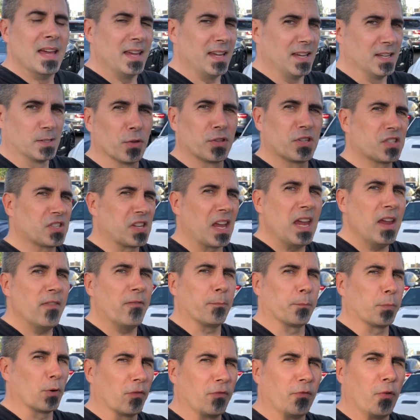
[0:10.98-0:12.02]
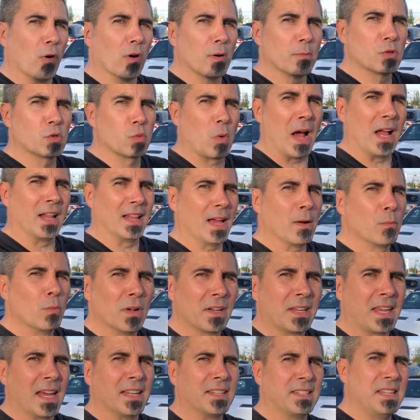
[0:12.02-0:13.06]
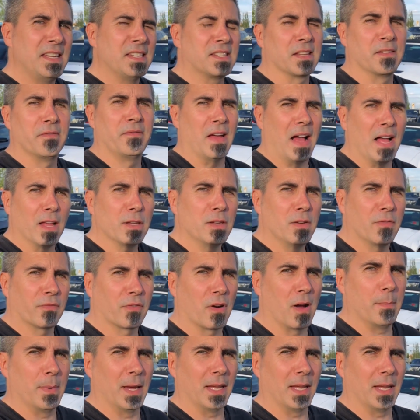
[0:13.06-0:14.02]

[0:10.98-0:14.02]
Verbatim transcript: is safe, performs well, and we'll get decent value from